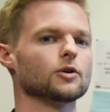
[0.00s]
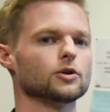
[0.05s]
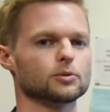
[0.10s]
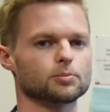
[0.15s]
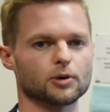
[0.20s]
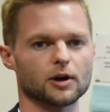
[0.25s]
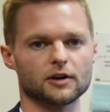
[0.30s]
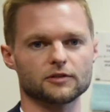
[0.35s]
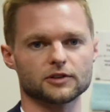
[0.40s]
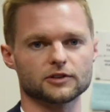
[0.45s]
your
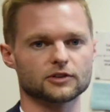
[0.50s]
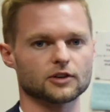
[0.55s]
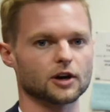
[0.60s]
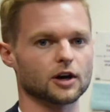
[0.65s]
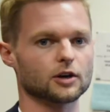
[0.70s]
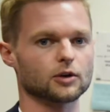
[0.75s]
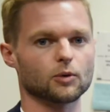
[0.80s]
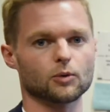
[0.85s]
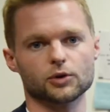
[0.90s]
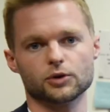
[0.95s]
profit's
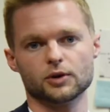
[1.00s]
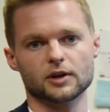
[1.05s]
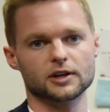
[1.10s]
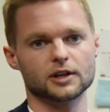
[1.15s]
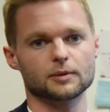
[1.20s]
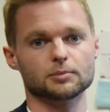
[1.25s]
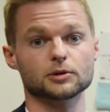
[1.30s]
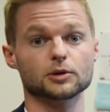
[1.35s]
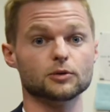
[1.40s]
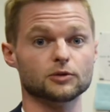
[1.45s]
gone or you end
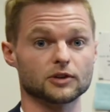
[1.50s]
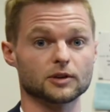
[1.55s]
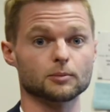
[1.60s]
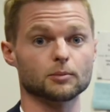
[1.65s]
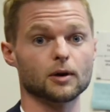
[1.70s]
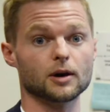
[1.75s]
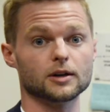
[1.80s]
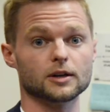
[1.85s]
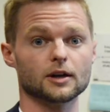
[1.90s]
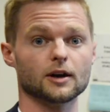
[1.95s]
up losing
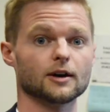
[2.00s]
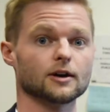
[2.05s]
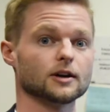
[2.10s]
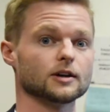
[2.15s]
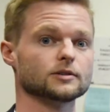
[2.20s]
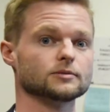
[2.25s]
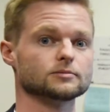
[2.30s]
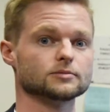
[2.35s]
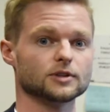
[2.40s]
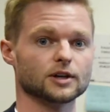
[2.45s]
money
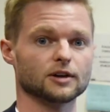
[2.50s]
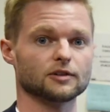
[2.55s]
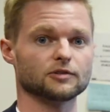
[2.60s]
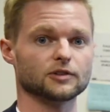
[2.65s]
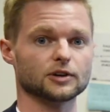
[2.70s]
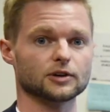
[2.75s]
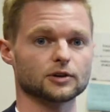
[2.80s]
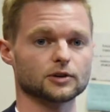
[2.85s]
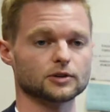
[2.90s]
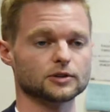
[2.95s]
on a
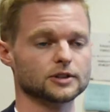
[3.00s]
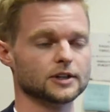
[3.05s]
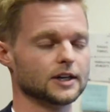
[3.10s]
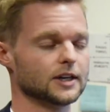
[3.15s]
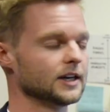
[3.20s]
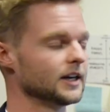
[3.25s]
vehicle.